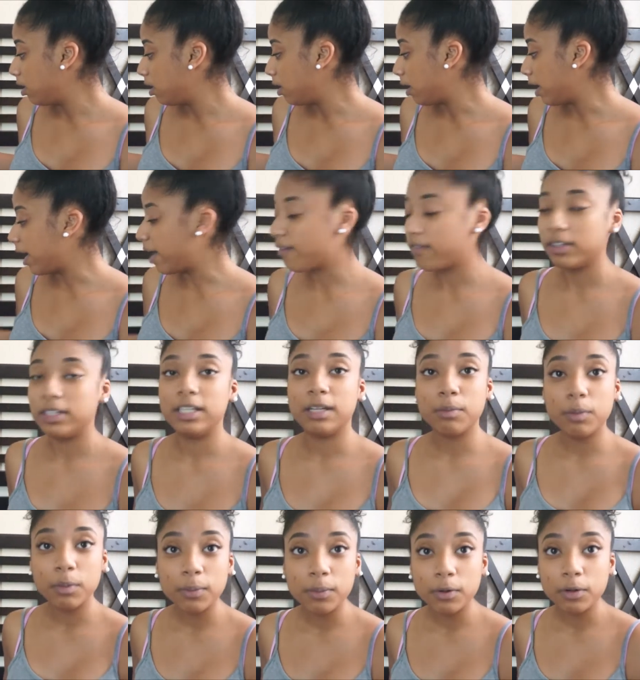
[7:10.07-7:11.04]
I have a
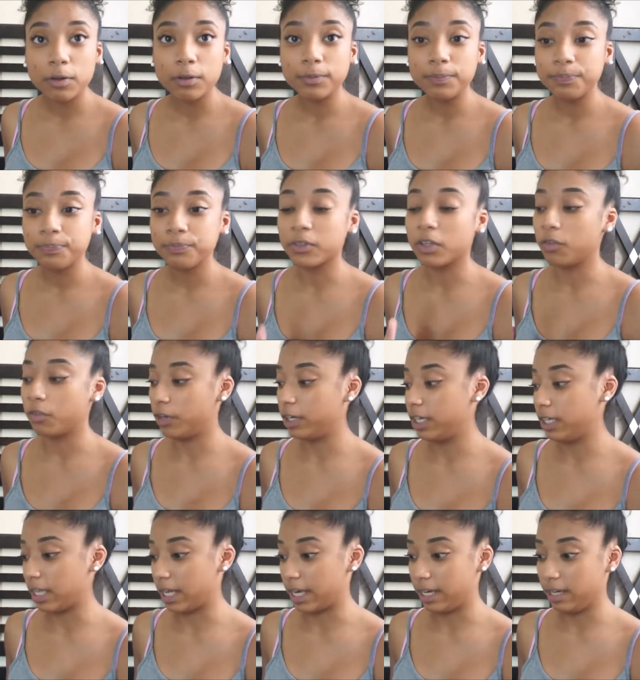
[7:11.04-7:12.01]
dimmable ring
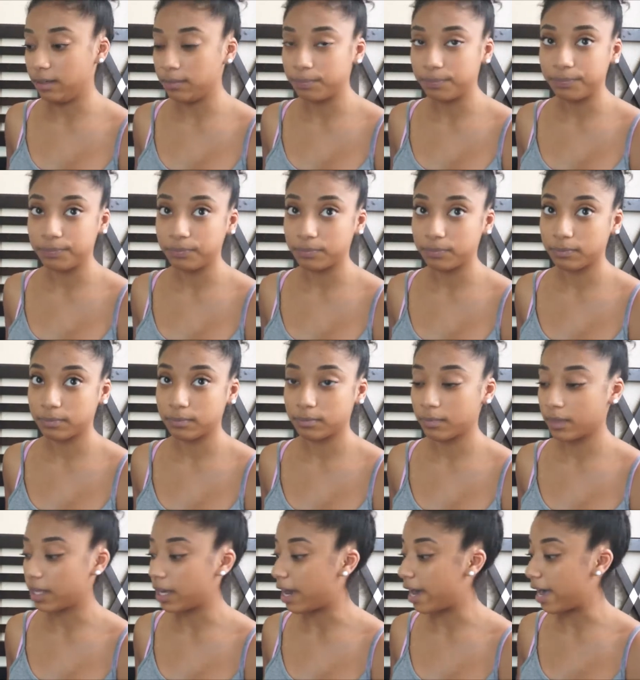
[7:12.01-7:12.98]
light,
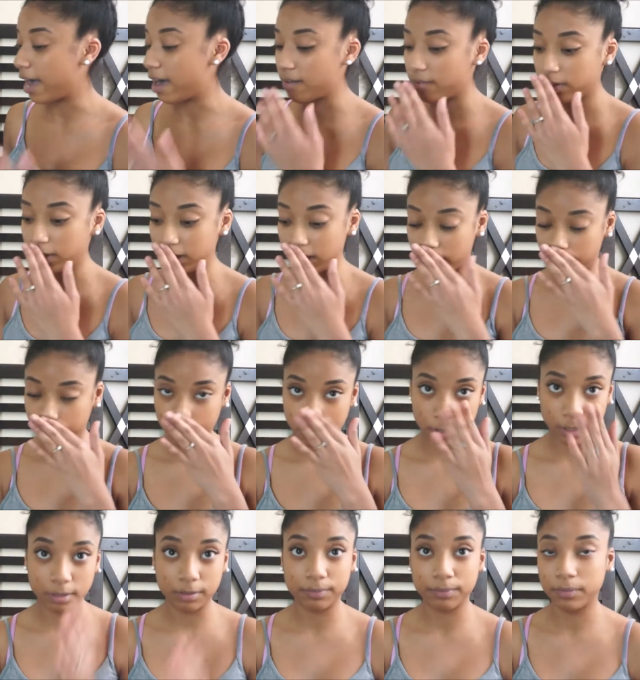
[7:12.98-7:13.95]
I have a
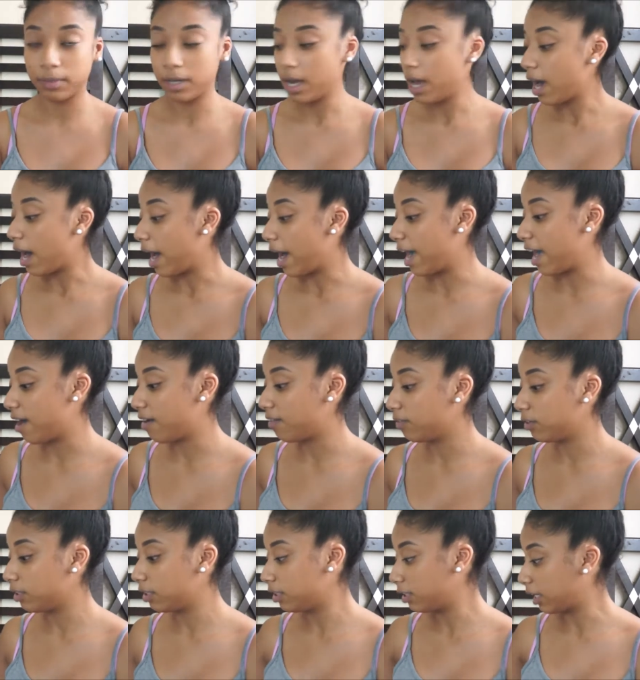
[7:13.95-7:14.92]
dimmer, I have
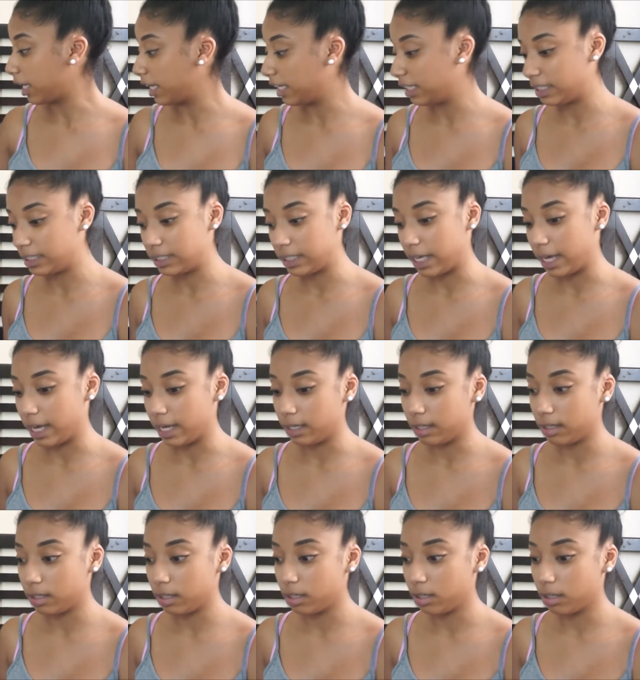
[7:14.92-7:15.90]
a light stand,